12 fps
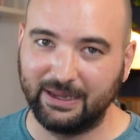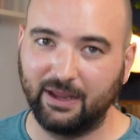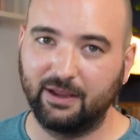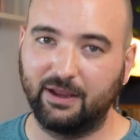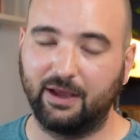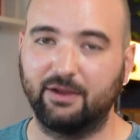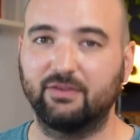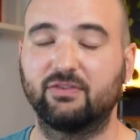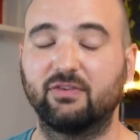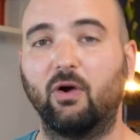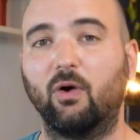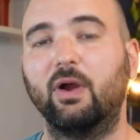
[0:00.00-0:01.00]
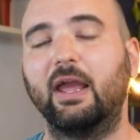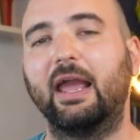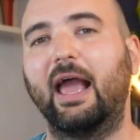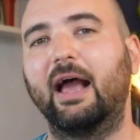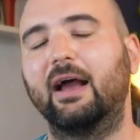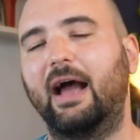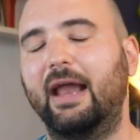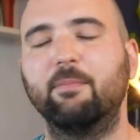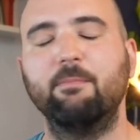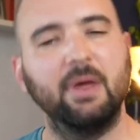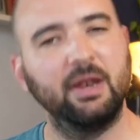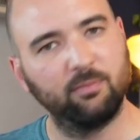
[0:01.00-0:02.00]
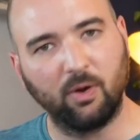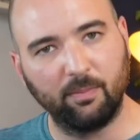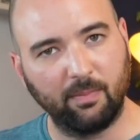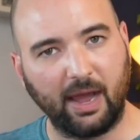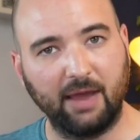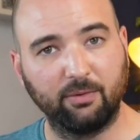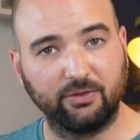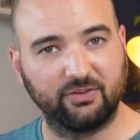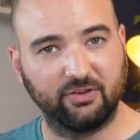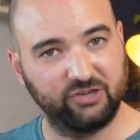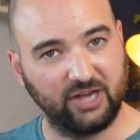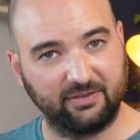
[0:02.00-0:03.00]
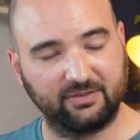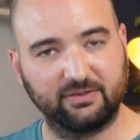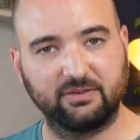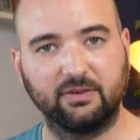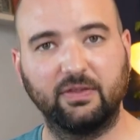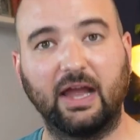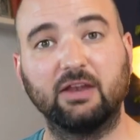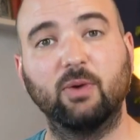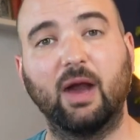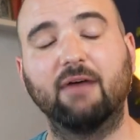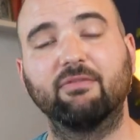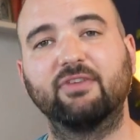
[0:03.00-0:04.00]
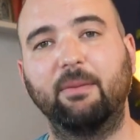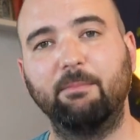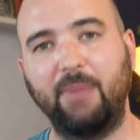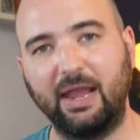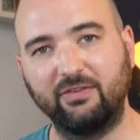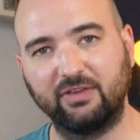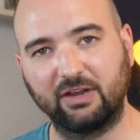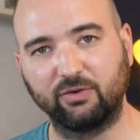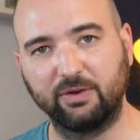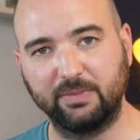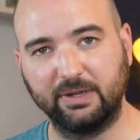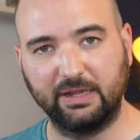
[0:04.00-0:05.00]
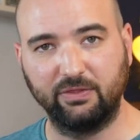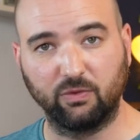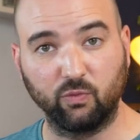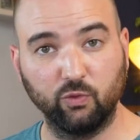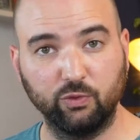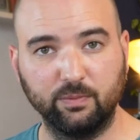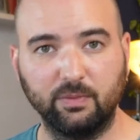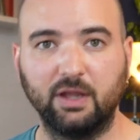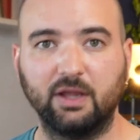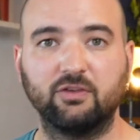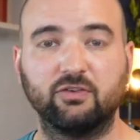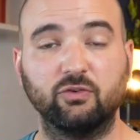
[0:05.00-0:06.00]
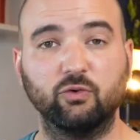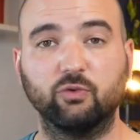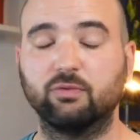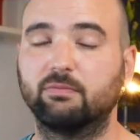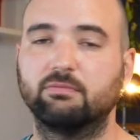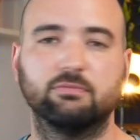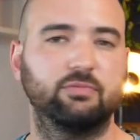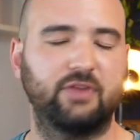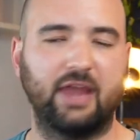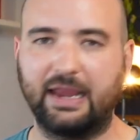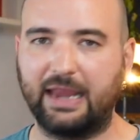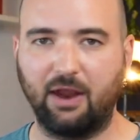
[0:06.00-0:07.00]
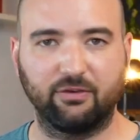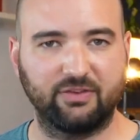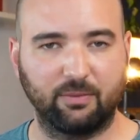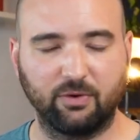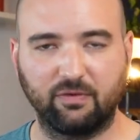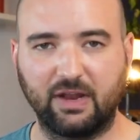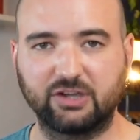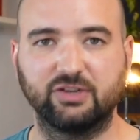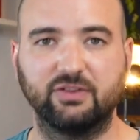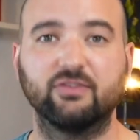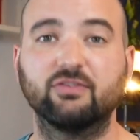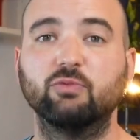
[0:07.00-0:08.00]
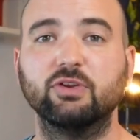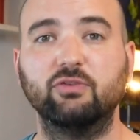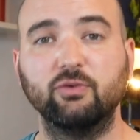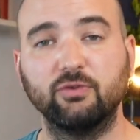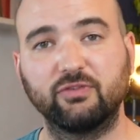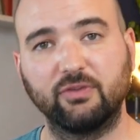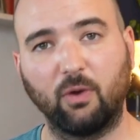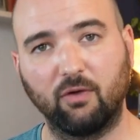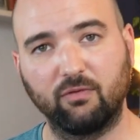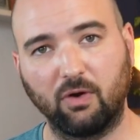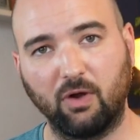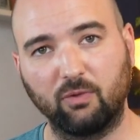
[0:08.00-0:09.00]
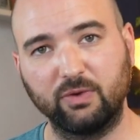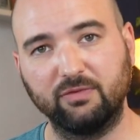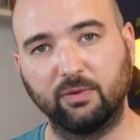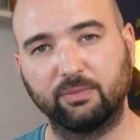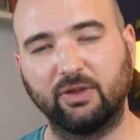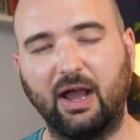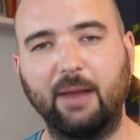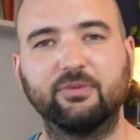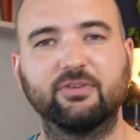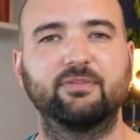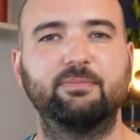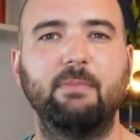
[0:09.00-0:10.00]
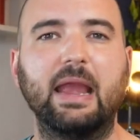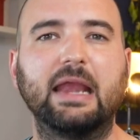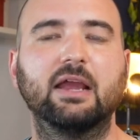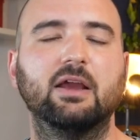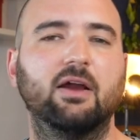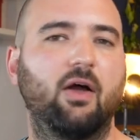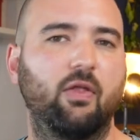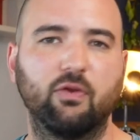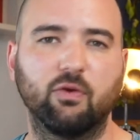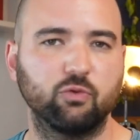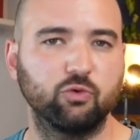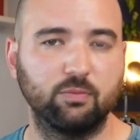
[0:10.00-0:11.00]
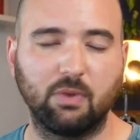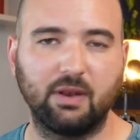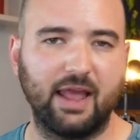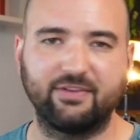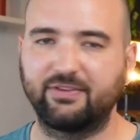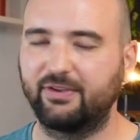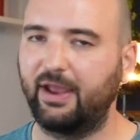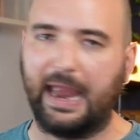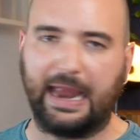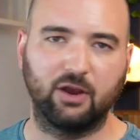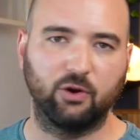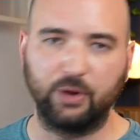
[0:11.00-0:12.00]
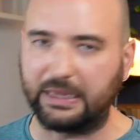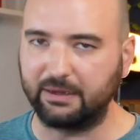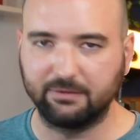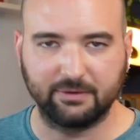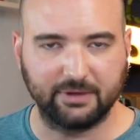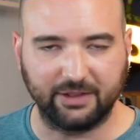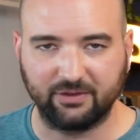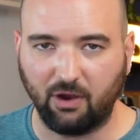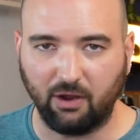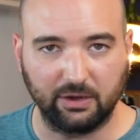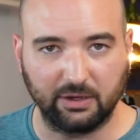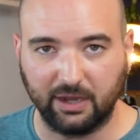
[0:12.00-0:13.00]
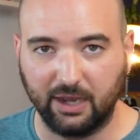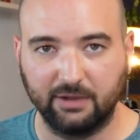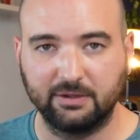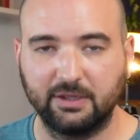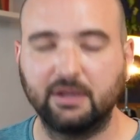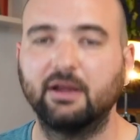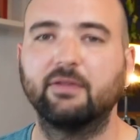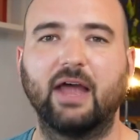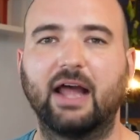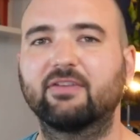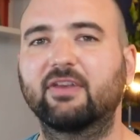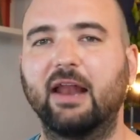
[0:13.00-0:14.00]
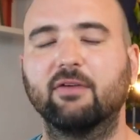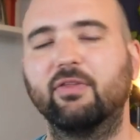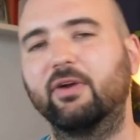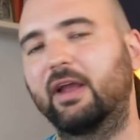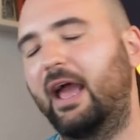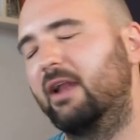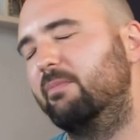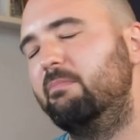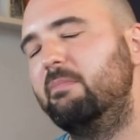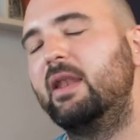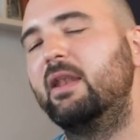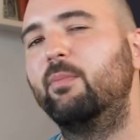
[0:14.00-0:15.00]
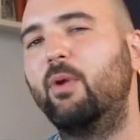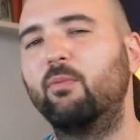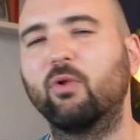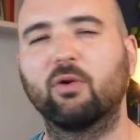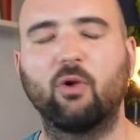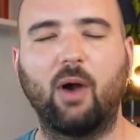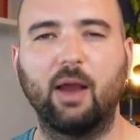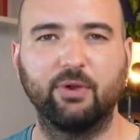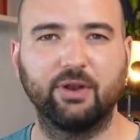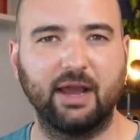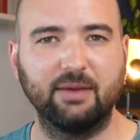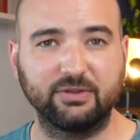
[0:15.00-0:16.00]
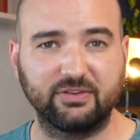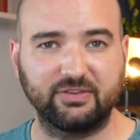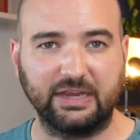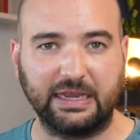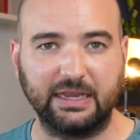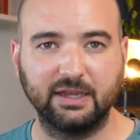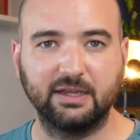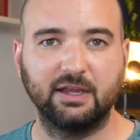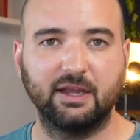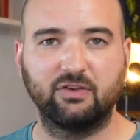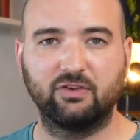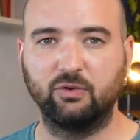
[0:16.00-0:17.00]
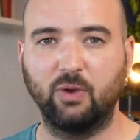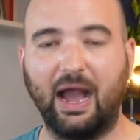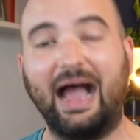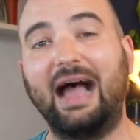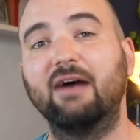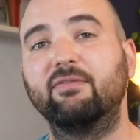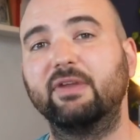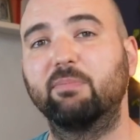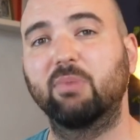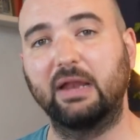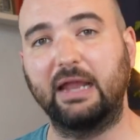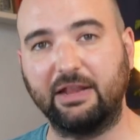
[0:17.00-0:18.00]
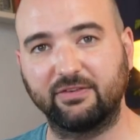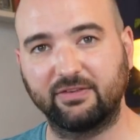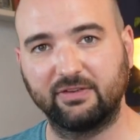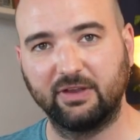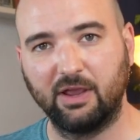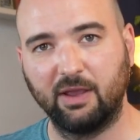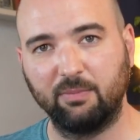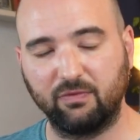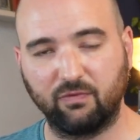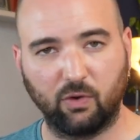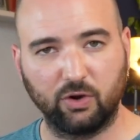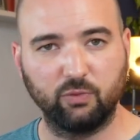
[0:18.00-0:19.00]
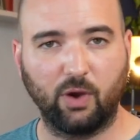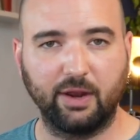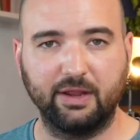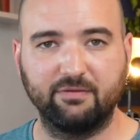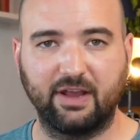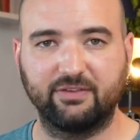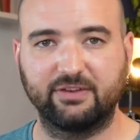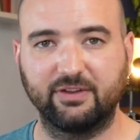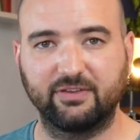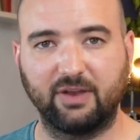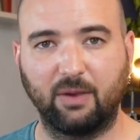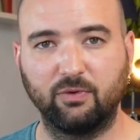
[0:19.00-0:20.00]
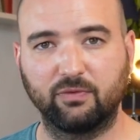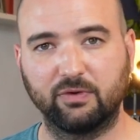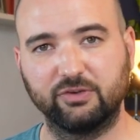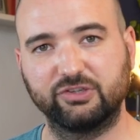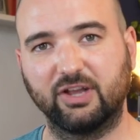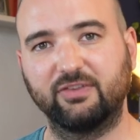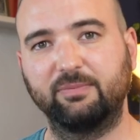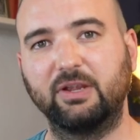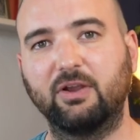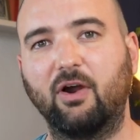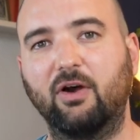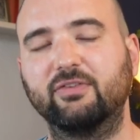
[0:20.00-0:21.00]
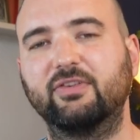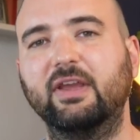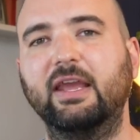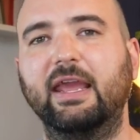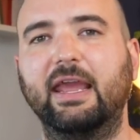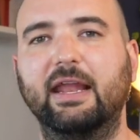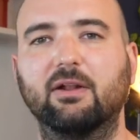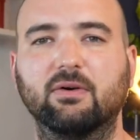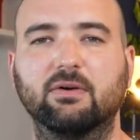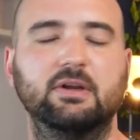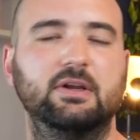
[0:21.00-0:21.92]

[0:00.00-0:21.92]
Yeah, so at a minimum, I would suggest that you have some basic treatment in the room to take care of some reflections, reduce the overall reverb time, just make the room less echoey, let's call it. Yeah, that's kind of the minimum requirement, I would say, to have in place before you want to invest in a subwoofer, just because it'll